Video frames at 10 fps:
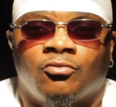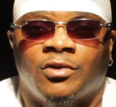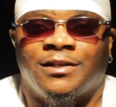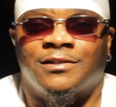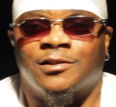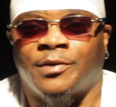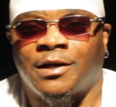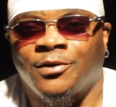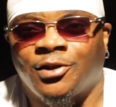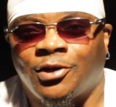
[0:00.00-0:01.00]
What is
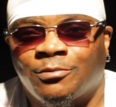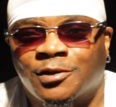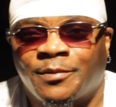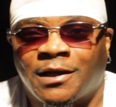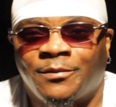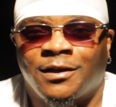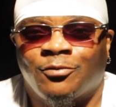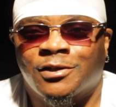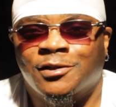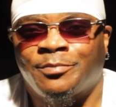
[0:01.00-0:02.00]
popping, y'all? What's popping
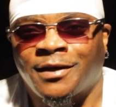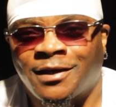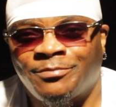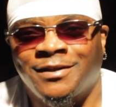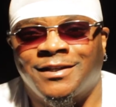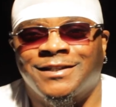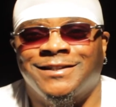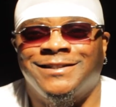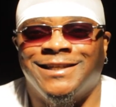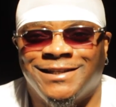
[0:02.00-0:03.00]
and what's popping
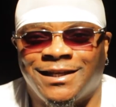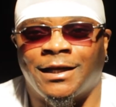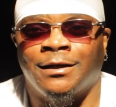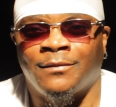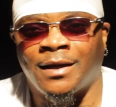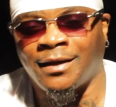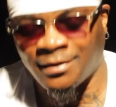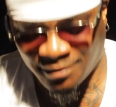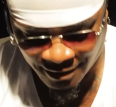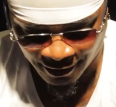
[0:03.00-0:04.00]
again, man?
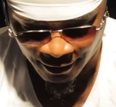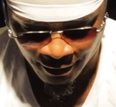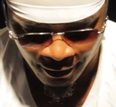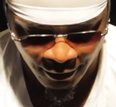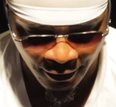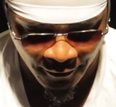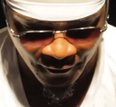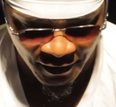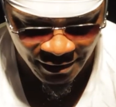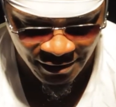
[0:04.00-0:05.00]
Yeah,
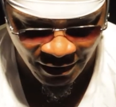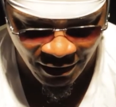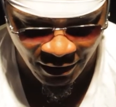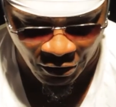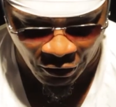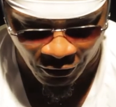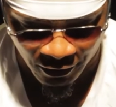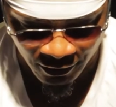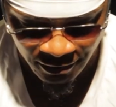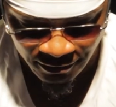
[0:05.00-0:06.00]
um, this
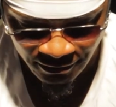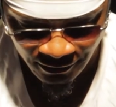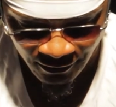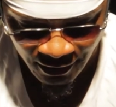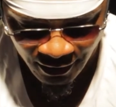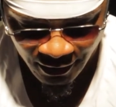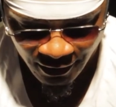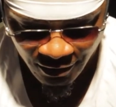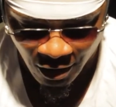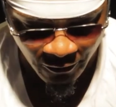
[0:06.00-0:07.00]
here,
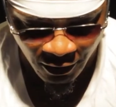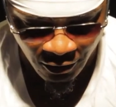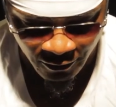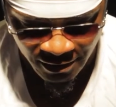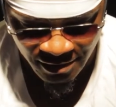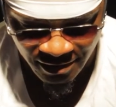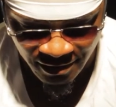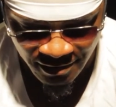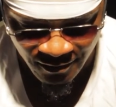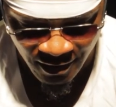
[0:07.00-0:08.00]
y'all already know what this
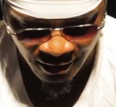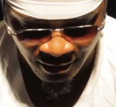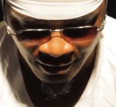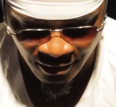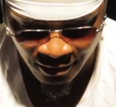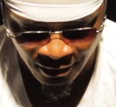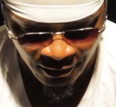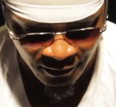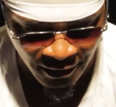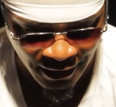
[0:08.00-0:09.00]
is, man.
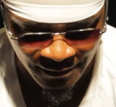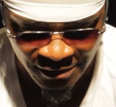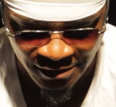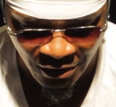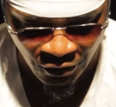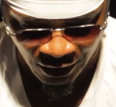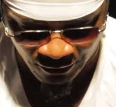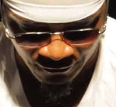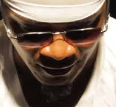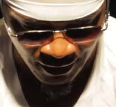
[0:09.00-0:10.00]
Um, I'm still
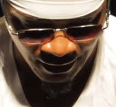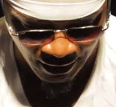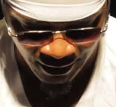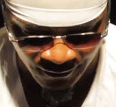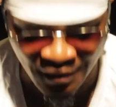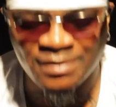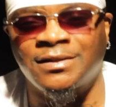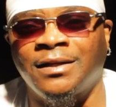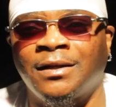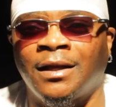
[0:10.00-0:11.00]
looking for the name. They
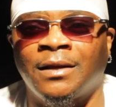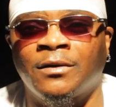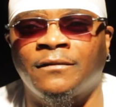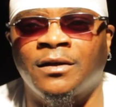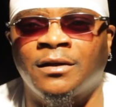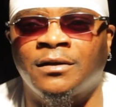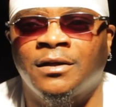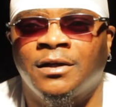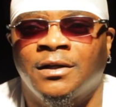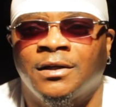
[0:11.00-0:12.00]
said the name of the
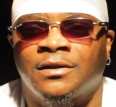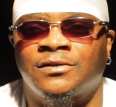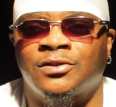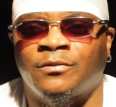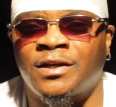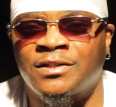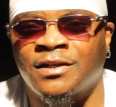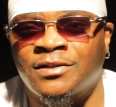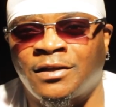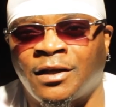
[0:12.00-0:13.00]
the situation
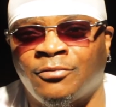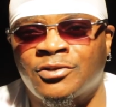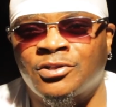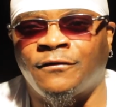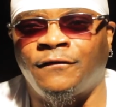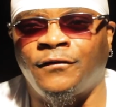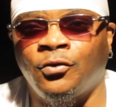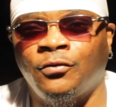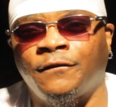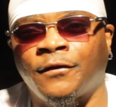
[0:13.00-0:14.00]
yesterday was the
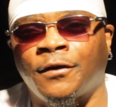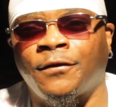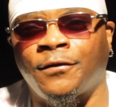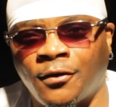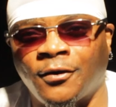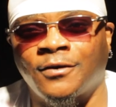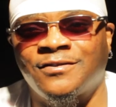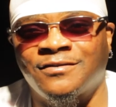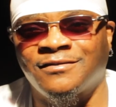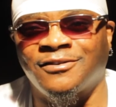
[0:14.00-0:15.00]
food for
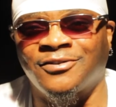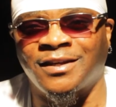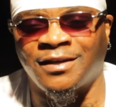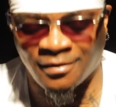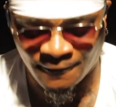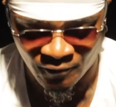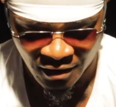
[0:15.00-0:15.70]
thought, okay?